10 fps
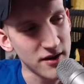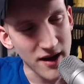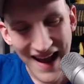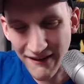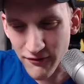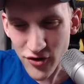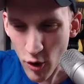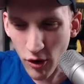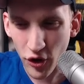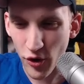I have no
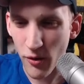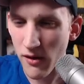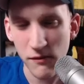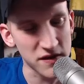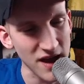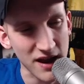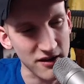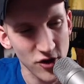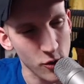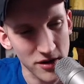clue. It was
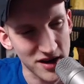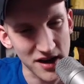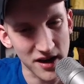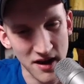no one did it.